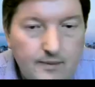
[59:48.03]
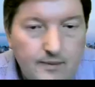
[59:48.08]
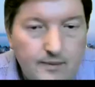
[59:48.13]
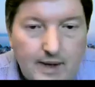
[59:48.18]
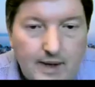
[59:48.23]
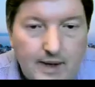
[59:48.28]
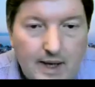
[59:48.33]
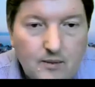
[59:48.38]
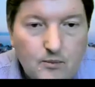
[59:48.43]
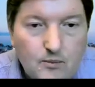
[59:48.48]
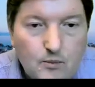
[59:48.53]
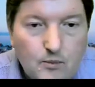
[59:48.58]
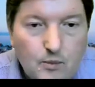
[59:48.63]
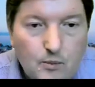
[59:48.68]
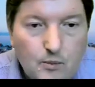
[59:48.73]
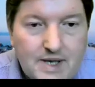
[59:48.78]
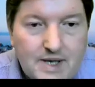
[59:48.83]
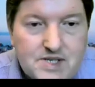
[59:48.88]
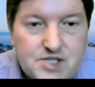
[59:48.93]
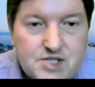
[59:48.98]
And
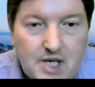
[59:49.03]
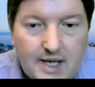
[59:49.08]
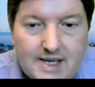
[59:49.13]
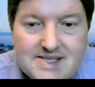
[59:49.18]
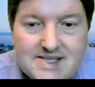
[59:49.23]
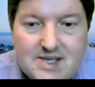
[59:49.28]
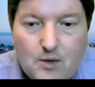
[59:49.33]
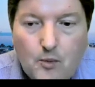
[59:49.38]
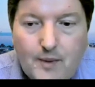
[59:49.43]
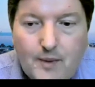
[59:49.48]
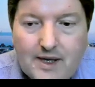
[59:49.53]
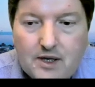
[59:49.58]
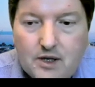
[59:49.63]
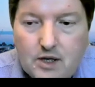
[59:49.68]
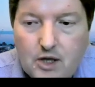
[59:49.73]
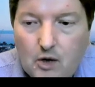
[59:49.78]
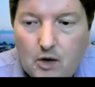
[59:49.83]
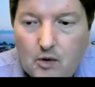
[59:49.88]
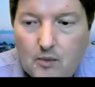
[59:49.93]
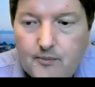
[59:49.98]
we'll certainly see what we can
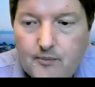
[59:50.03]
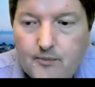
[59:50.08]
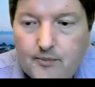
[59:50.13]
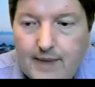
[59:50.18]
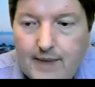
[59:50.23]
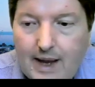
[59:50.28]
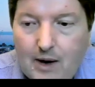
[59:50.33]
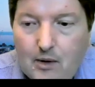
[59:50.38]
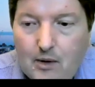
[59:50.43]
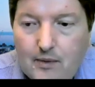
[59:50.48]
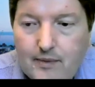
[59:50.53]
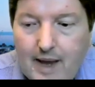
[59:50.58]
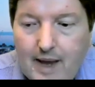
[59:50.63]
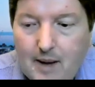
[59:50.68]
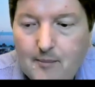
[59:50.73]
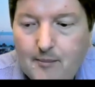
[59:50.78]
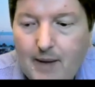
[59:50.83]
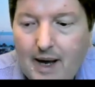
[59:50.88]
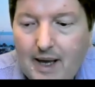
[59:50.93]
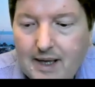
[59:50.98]
do. There
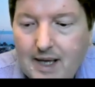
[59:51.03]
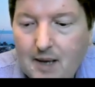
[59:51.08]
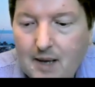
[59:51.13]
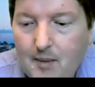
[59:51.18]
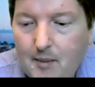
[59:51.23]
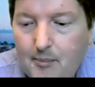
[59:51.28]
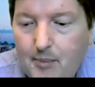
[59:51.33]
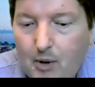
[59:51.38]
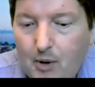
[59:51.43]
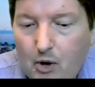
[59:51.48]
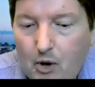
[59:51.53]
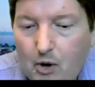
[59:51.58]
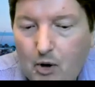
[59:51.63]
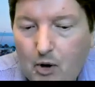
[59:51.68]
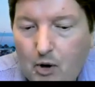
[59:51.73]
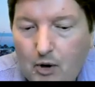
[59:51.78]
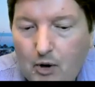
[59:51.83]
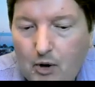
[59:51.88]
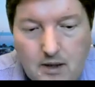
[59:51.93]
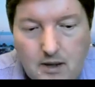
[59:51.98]
might come a point